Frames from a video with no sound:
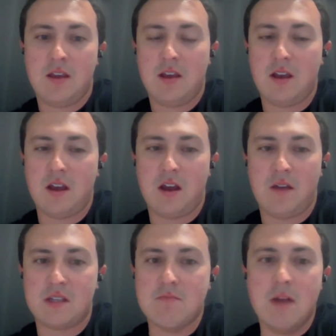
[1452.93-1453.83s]
on
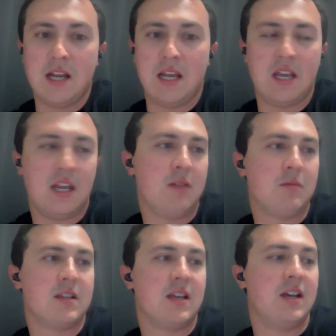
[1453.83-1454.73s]
this money, and it
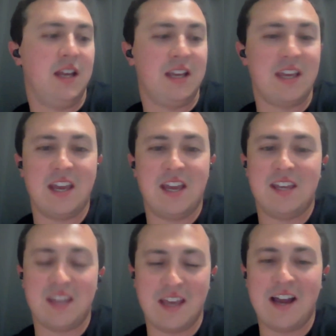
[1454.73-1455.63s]
was like,
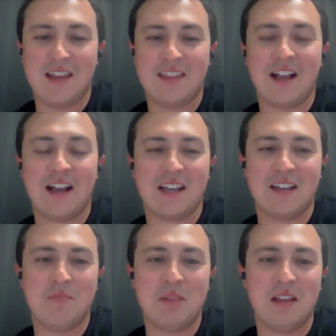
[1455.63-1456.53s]
yeah, I think I
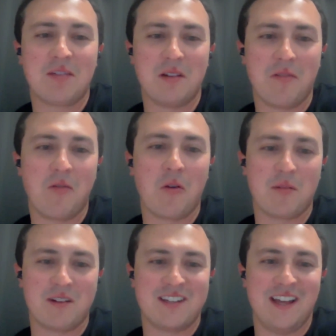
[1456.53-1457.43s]
can beat 3 or
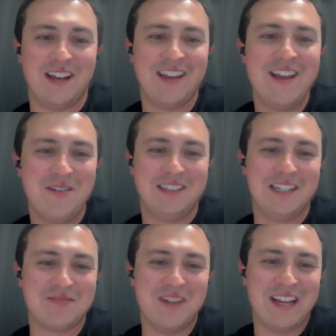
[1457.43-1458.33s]
4% with
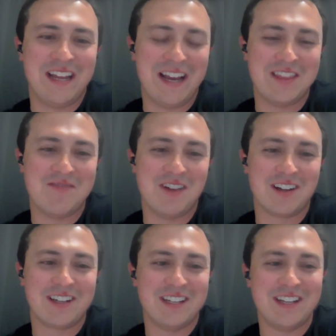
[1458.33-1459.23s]
this money out in the
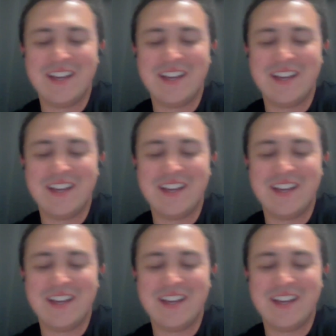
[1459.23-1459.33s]
market.